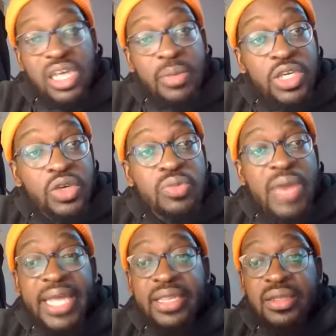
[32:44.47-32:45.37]
of you
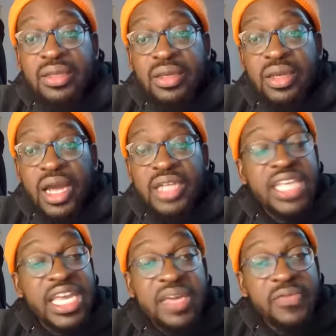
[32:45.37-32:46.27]
men are
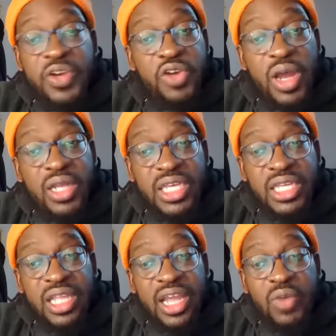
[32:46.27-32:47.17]
taking for
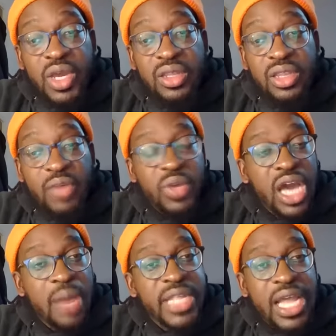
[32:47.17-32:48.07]
granted like we're
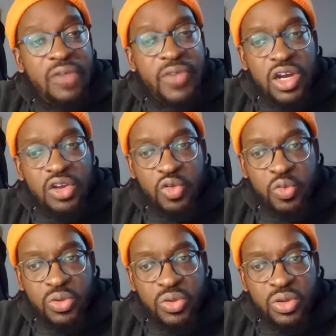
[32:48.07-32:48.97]
coming out of our
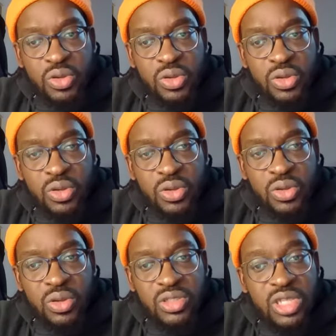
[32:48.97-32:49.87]
group.
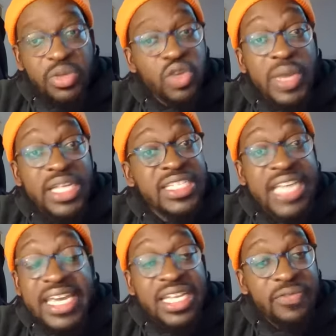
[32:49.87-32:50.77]
Some of you men are
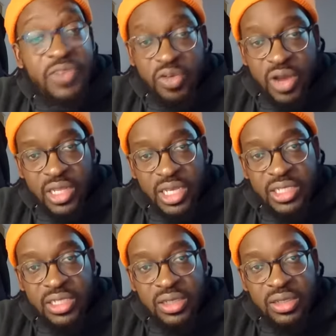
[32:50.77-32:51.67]
taking it for
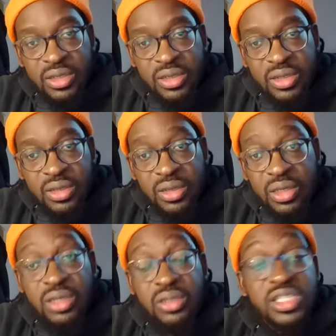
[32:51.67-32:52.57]
granted.
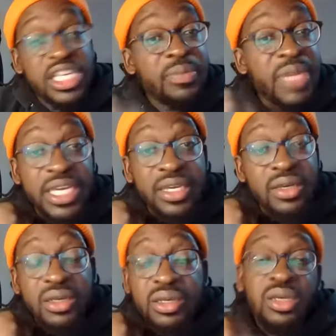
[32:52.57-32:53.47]
See me.
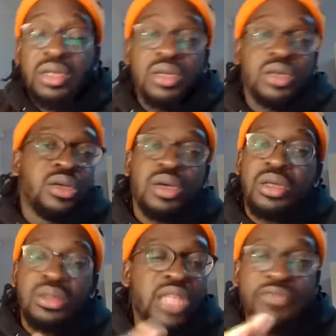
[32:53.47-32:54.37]

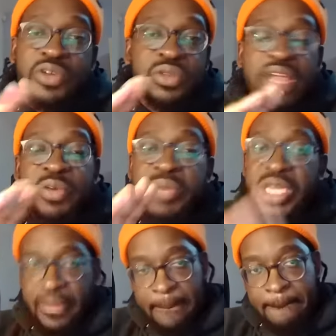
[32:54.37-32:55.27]
Never me